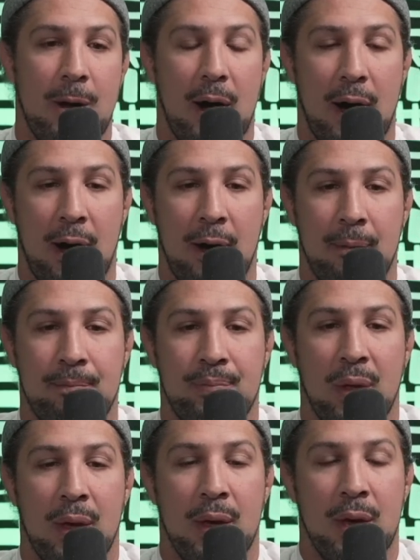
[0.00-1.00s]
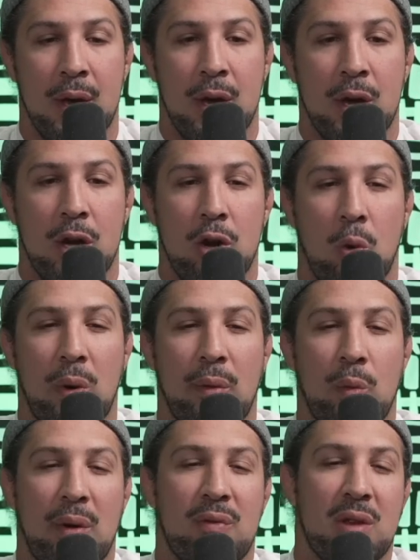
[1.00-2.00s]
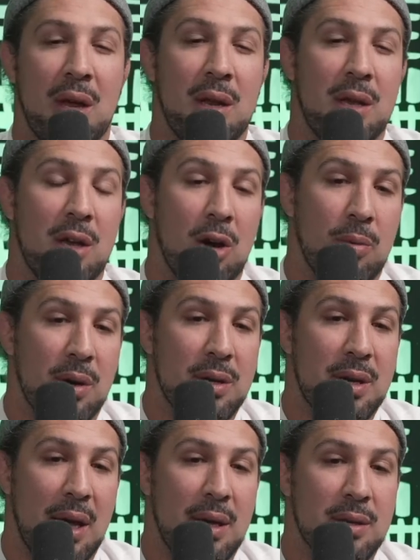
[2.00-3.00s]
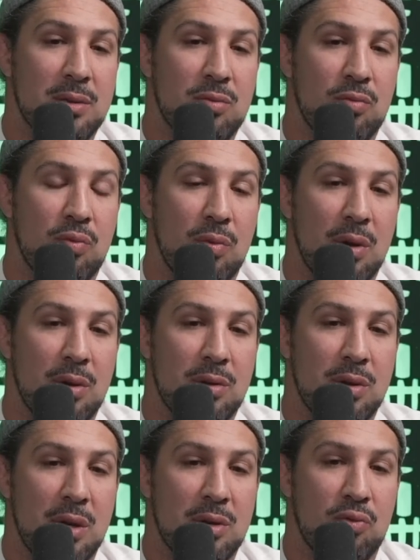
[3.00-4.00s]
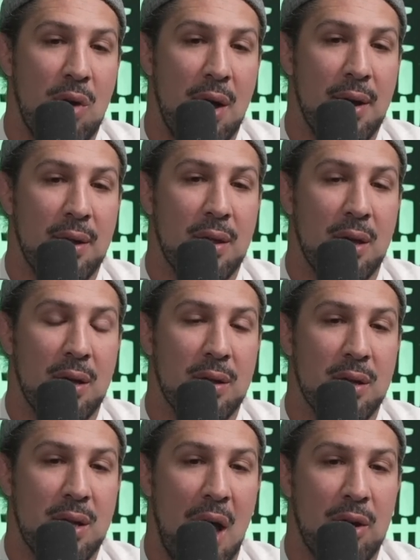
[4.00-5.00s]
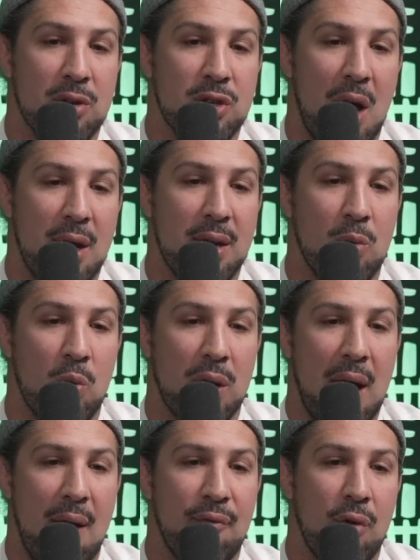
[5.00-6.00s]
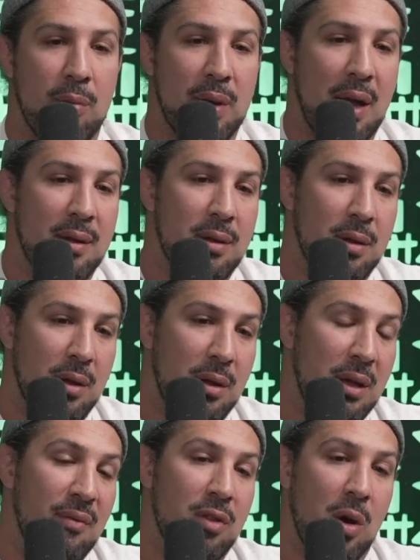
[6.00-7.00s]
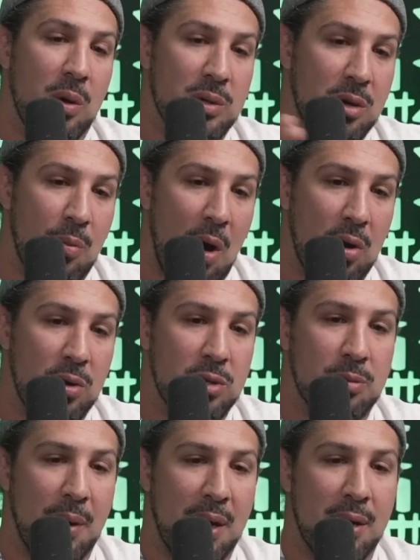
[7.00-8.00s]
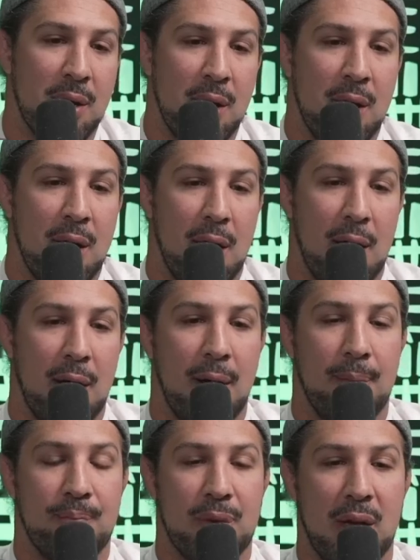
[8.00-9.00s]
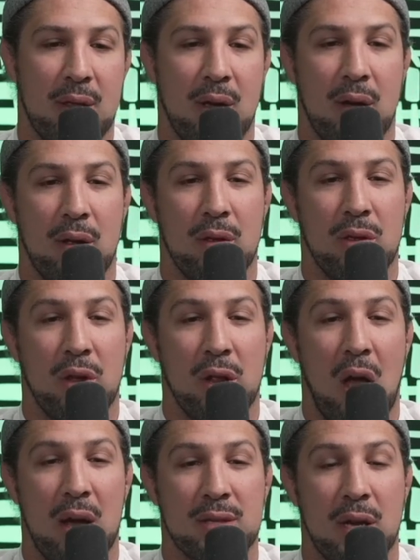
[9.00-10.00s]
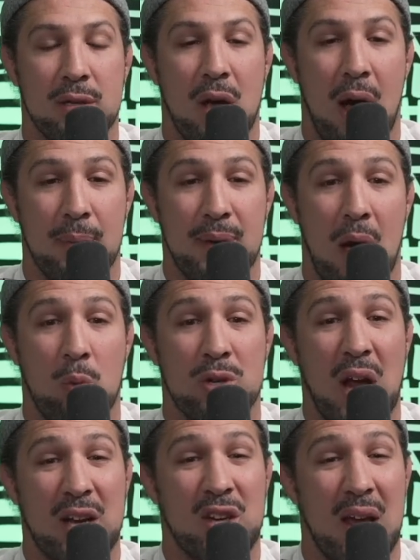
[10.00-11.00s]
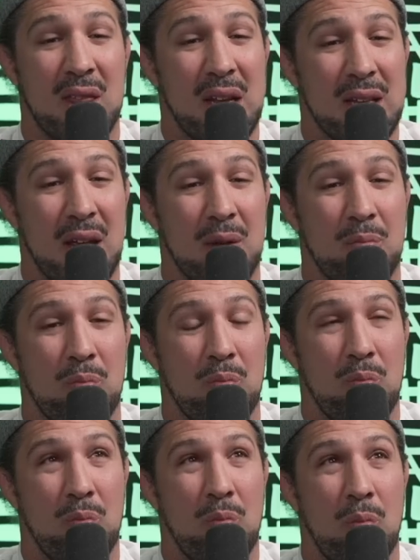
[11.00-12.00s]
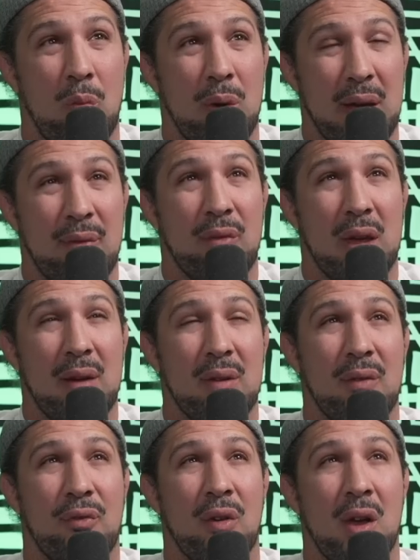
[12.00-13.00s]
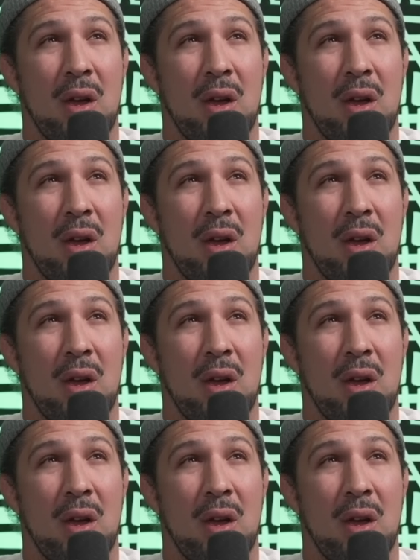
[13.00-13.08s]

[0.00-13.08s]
Um, you know, we we've seen Gilbert take his his his run at the the title shot didn't work out for him against uh, even though it was Kamaru Usman. Um, he had the the loss against Hamzat, which actually I think did even if